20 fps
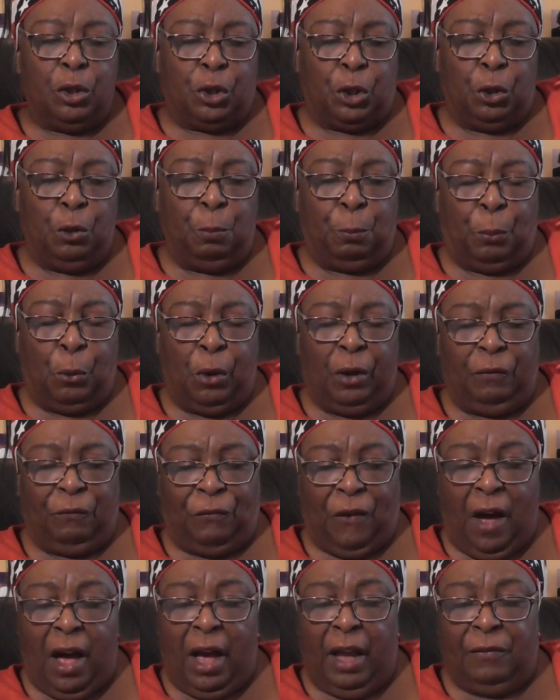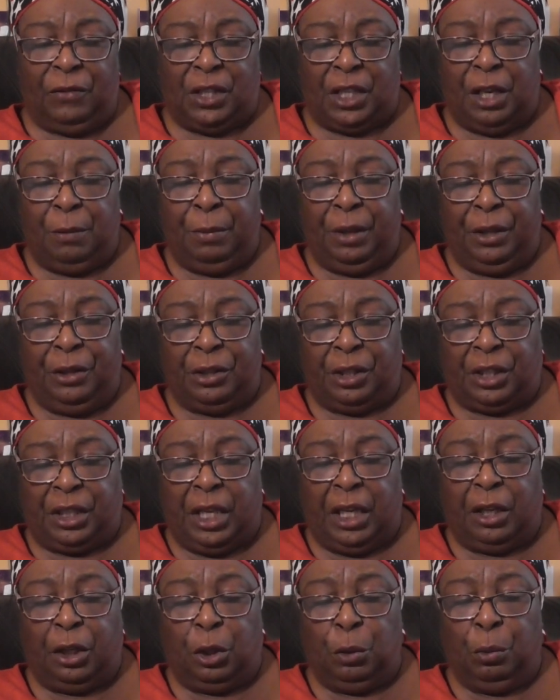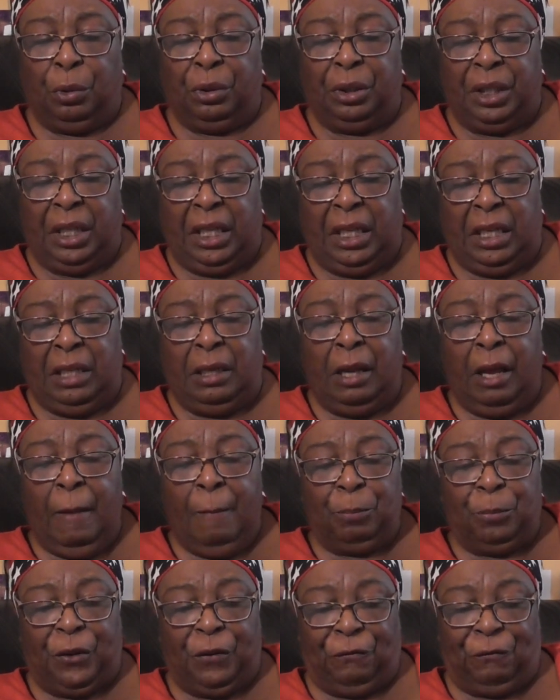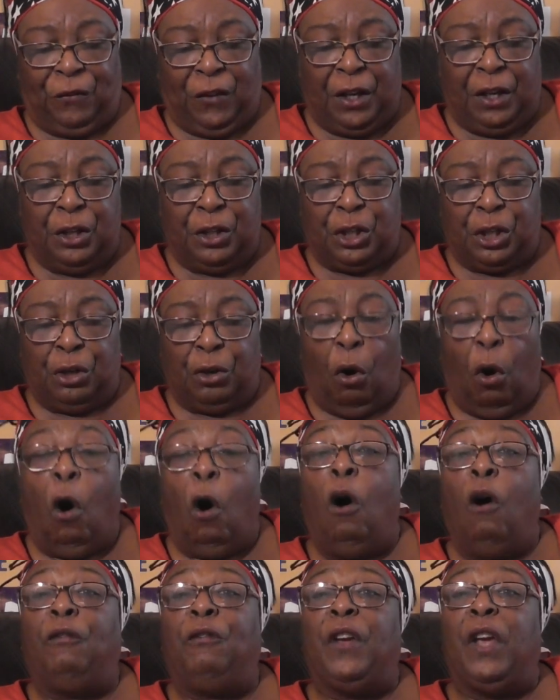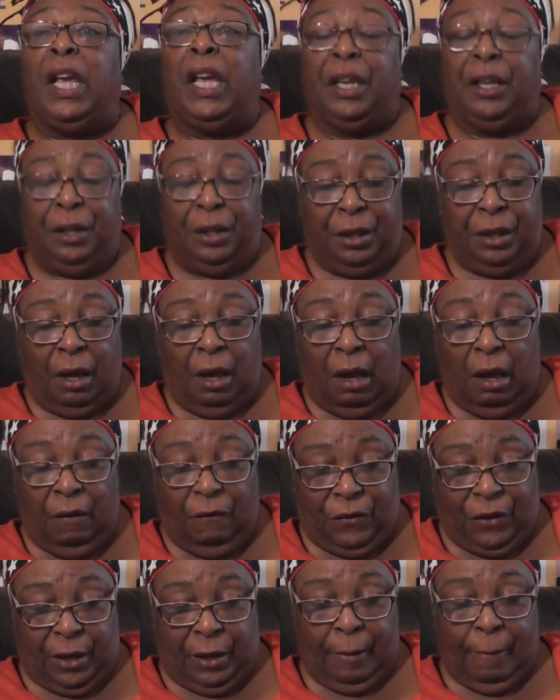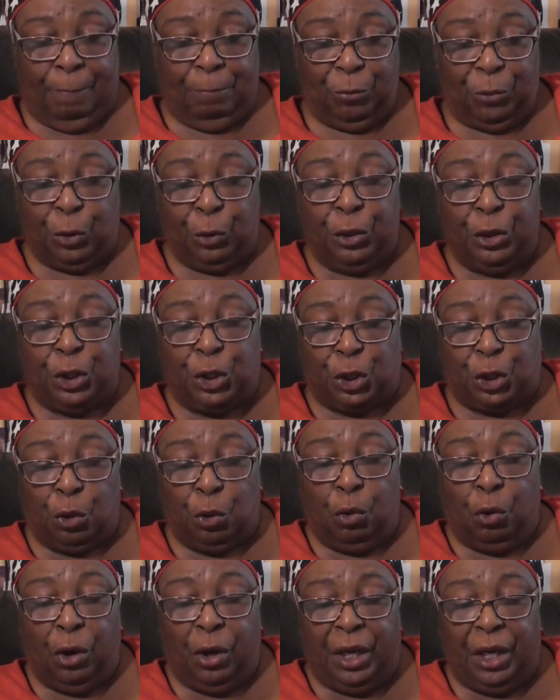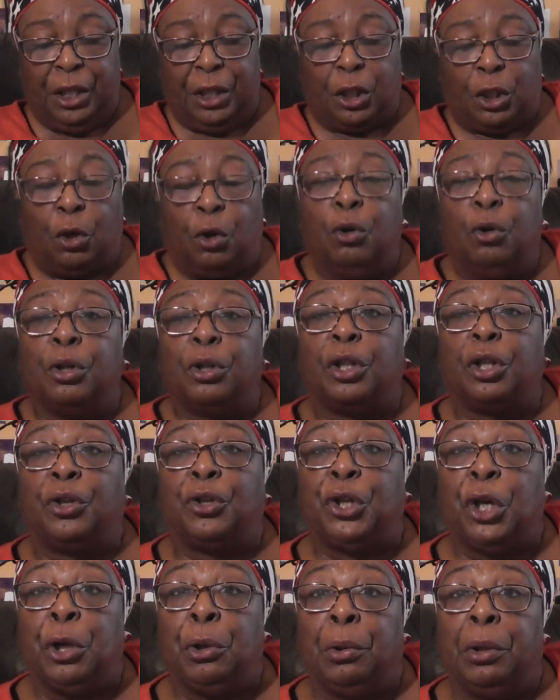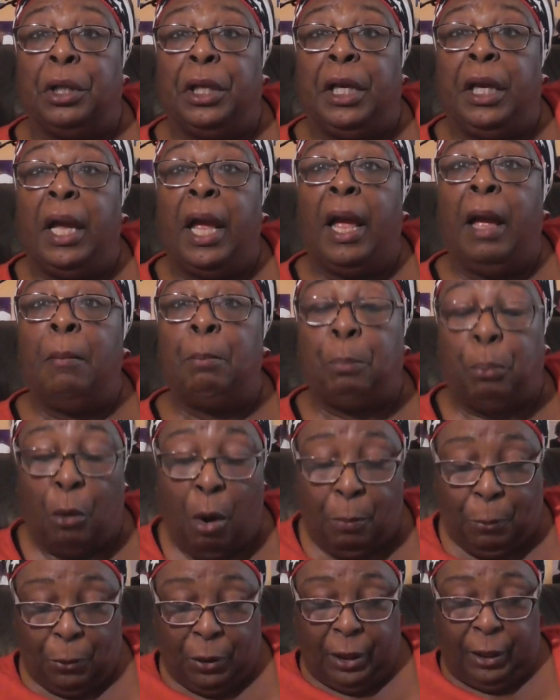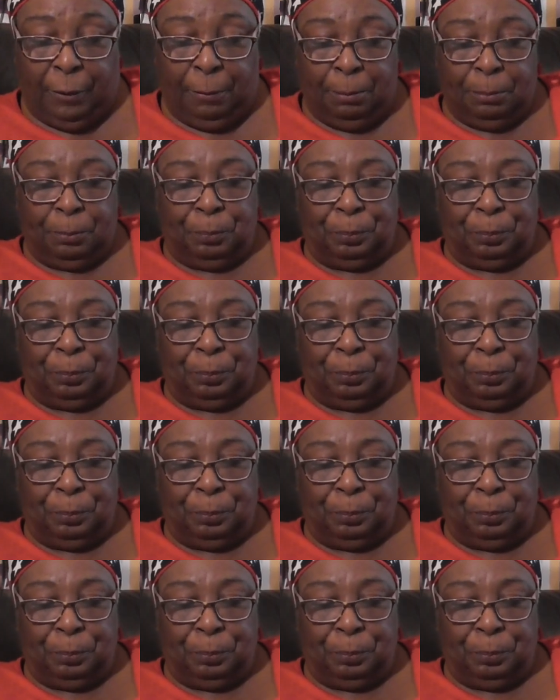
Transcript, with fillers: 2.5 centimeters thick, you will need to finish it off in an oven to ensure it is cooked thoroughly and properly.